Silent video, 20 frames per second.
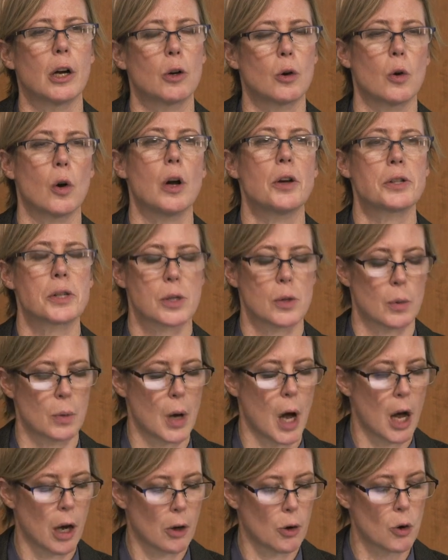across
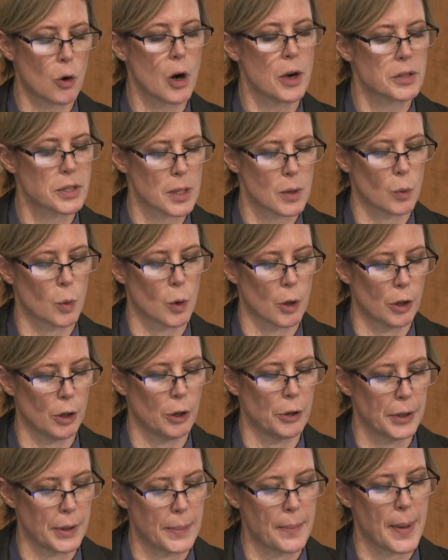the
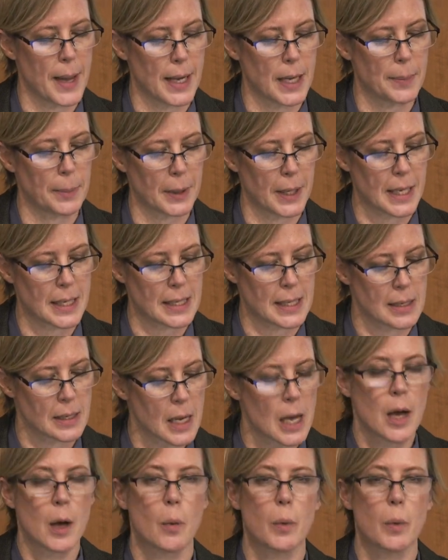world in many places,